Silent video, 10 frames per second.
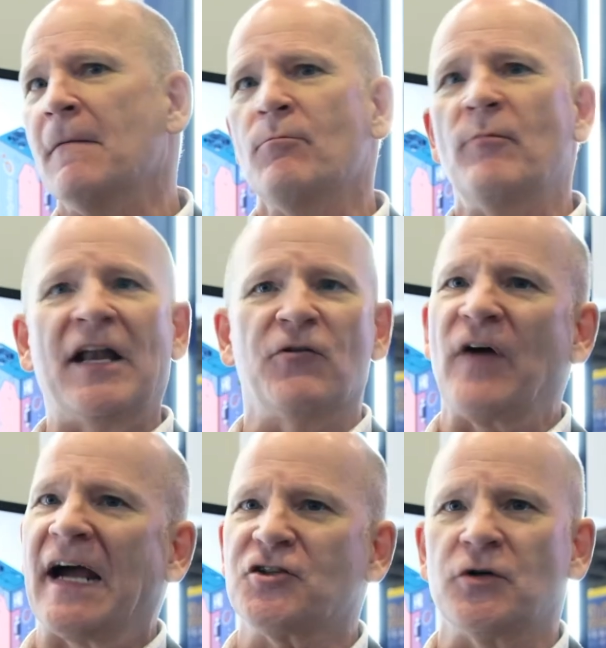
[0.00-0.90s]

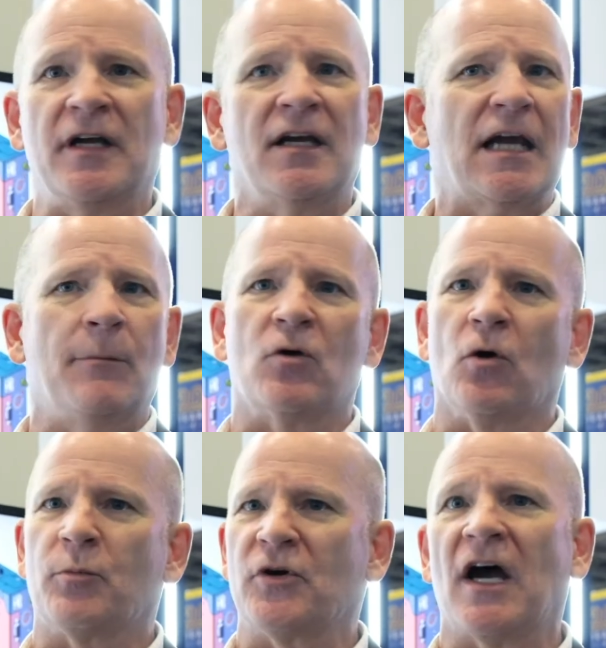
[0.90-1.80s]
manufacturing,
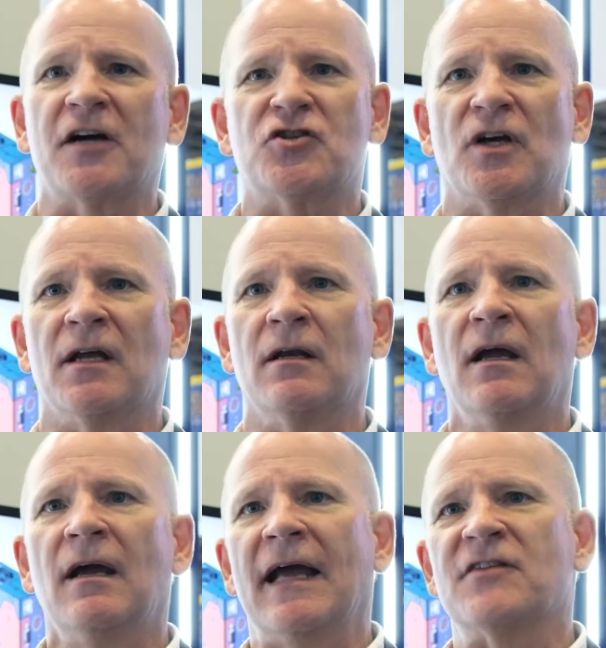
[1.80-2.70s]
chemical production,
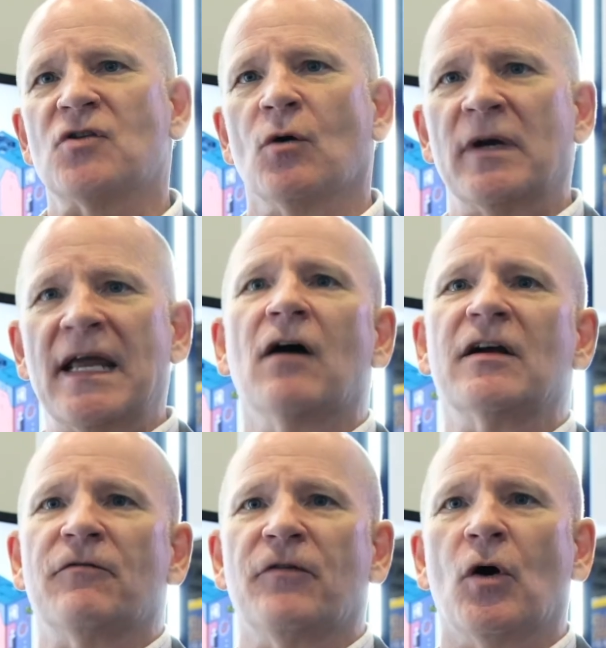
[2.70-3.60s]
and so we now
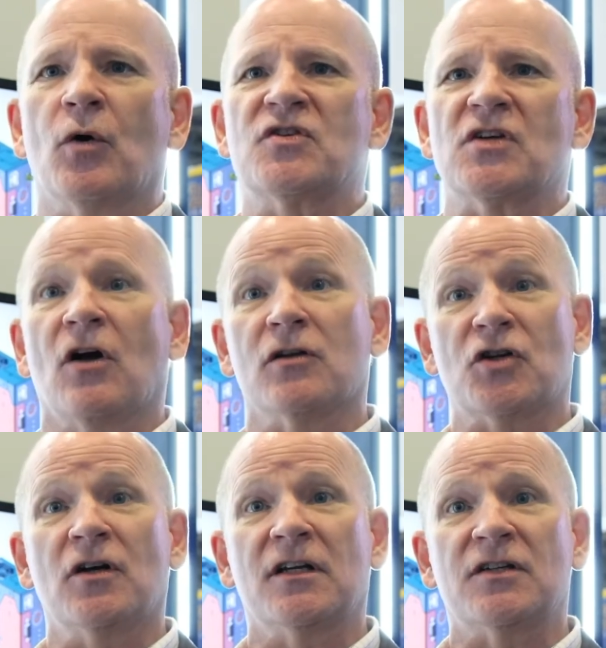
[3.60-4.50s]
give folks an
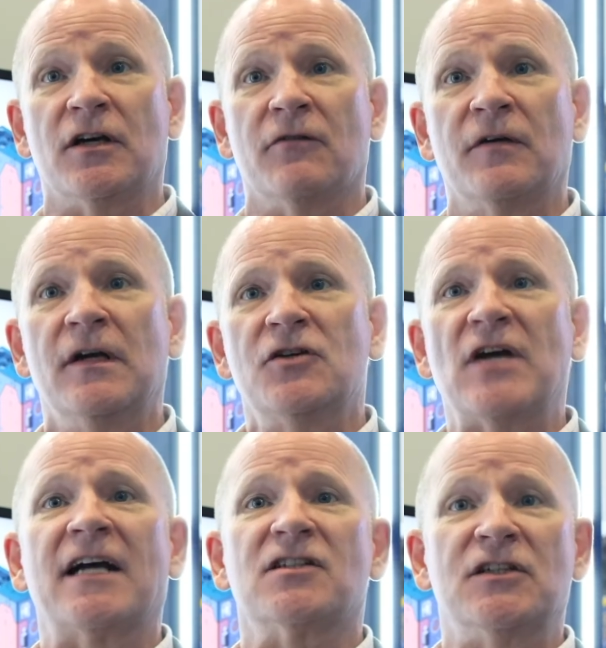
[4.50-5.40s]
alternative
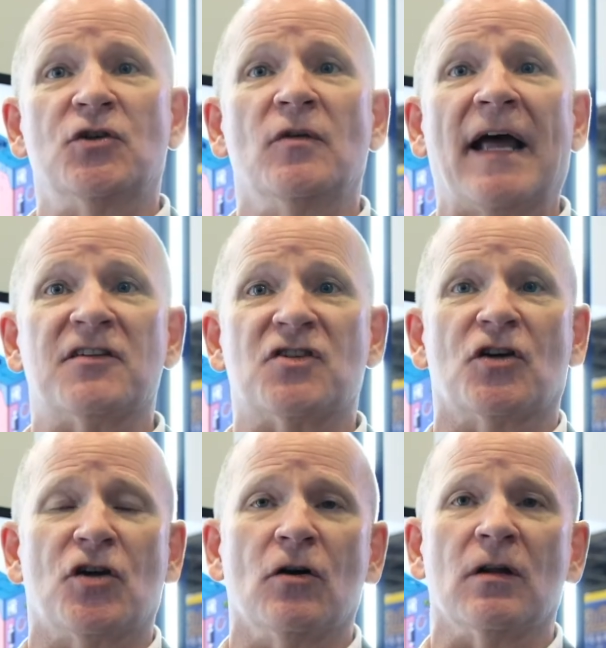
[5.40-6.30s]
to actually do that
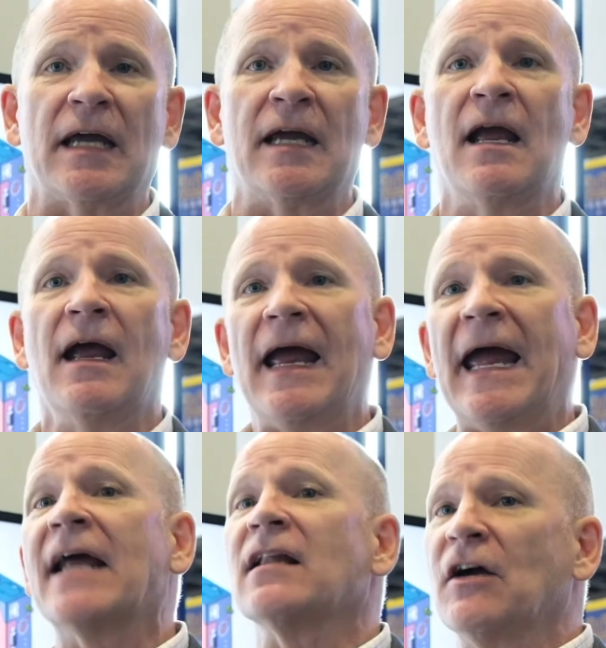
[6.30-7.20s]
securely
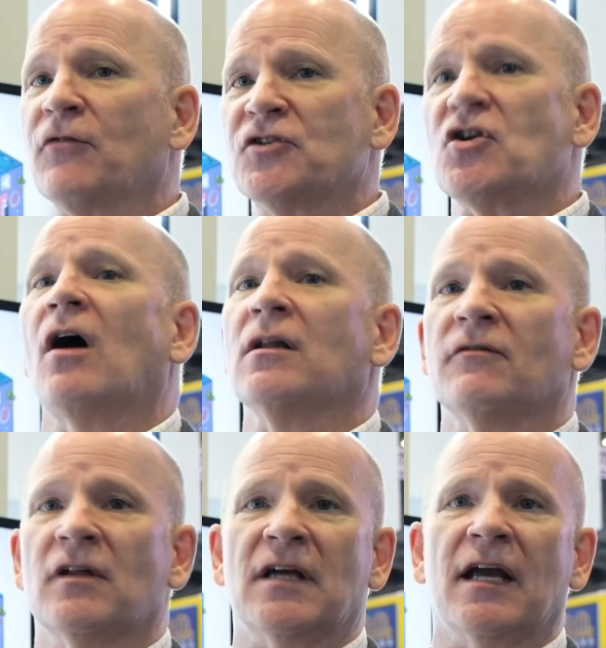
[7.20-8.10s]
and leverage all
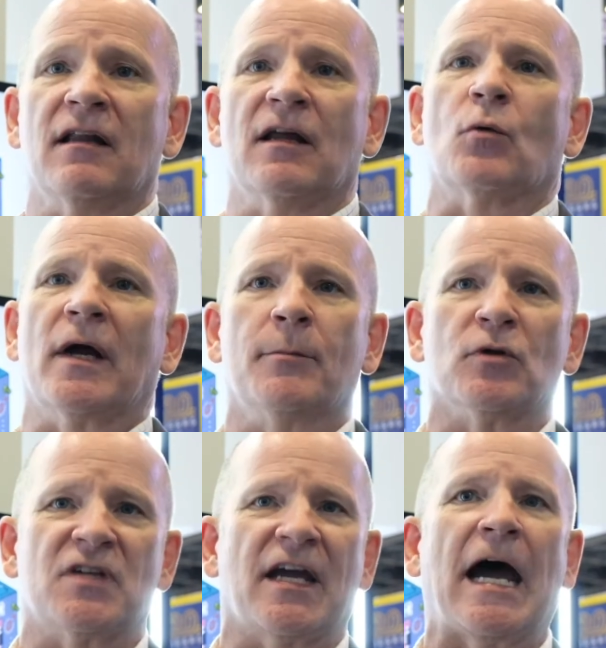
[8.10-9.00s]
of the data that we're
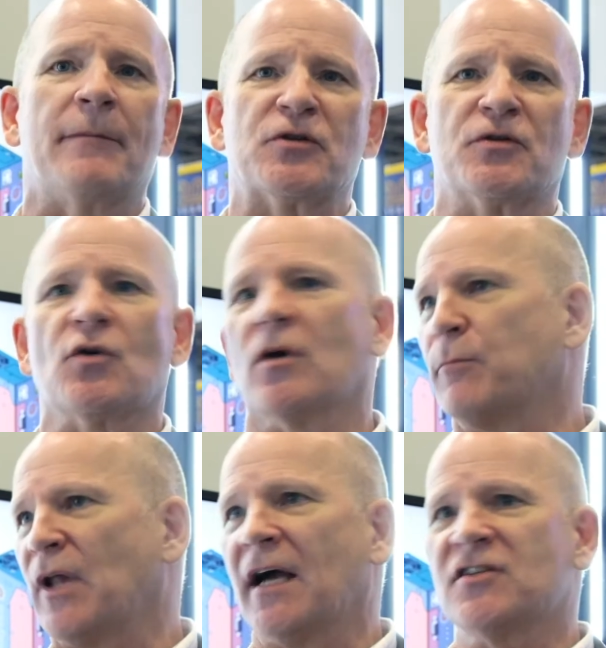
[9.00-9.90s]
able to capture. So it
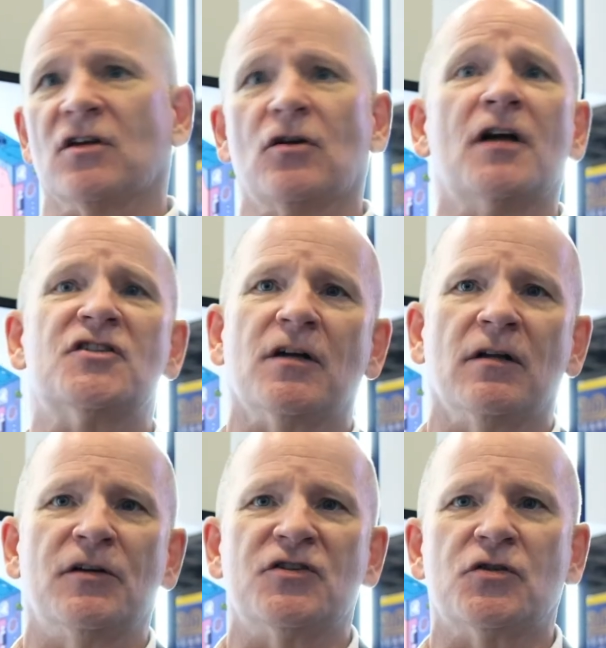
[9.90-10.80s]
applies to
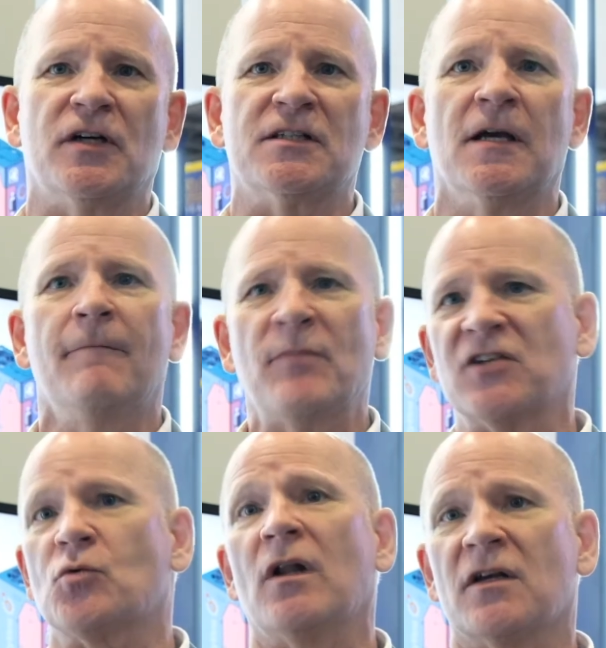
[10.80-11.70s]
large-scale industries
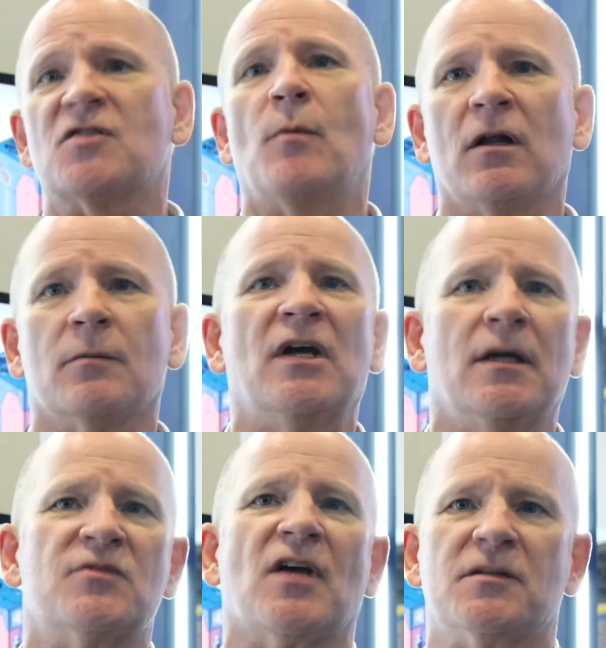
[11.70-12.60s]
as well as small to
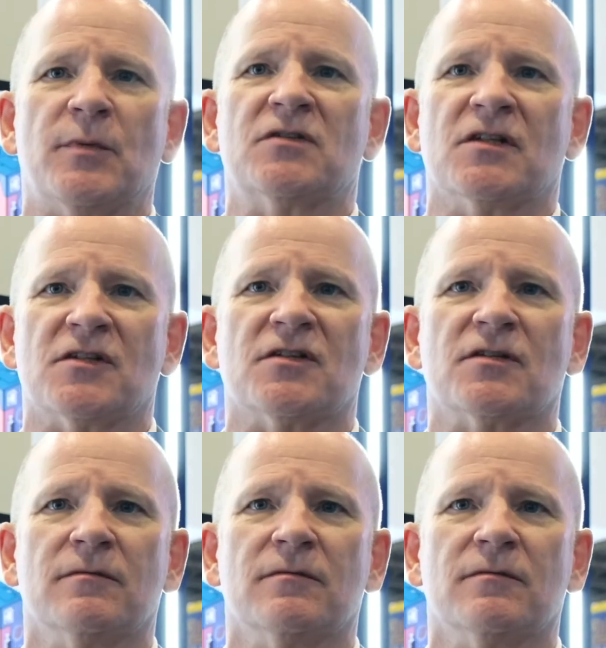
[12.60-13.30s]
medium-sized businesses.